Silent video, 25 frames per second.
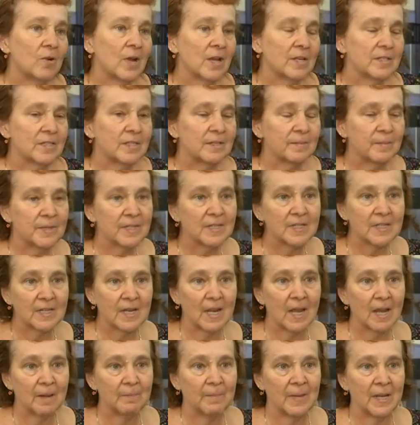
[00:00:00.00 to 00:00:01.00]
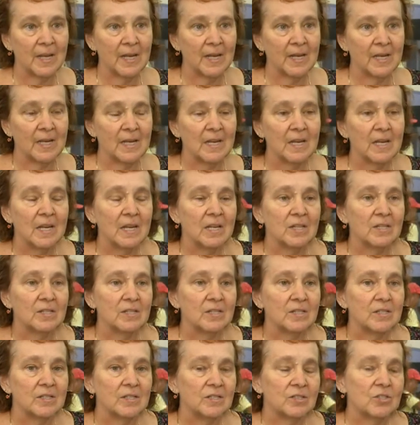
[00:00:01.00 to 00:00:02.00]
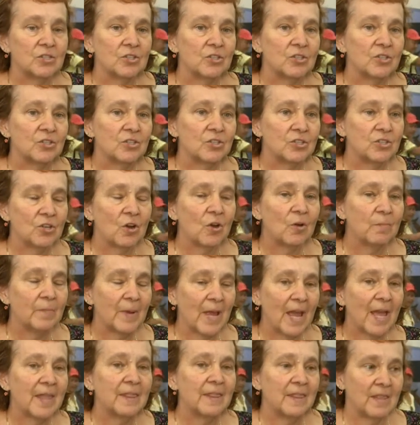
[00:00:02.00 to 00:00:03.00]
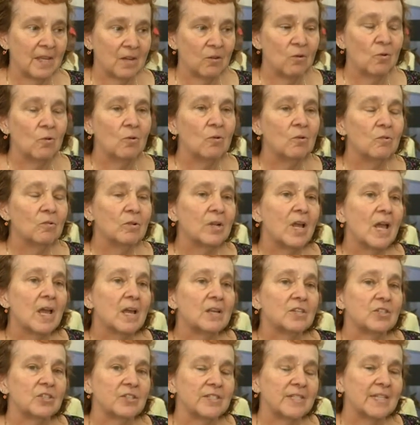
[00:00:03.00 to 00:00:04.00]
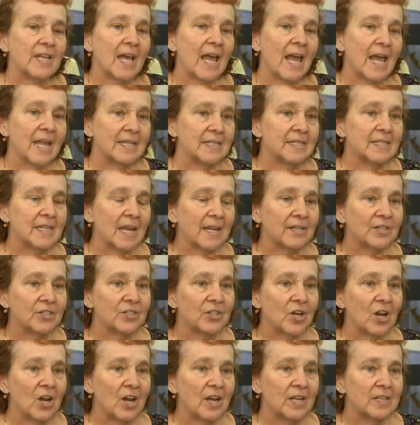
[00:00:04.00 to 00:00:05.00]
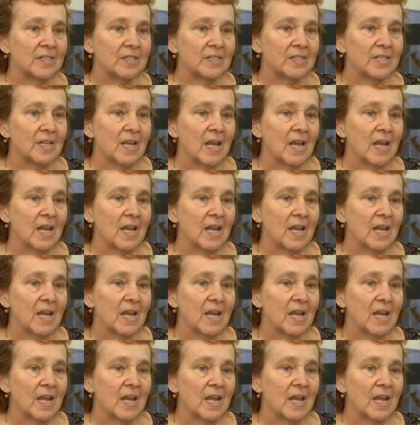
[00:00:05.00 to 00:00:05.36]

customers to come in to the shop in the hall to hand sanitise.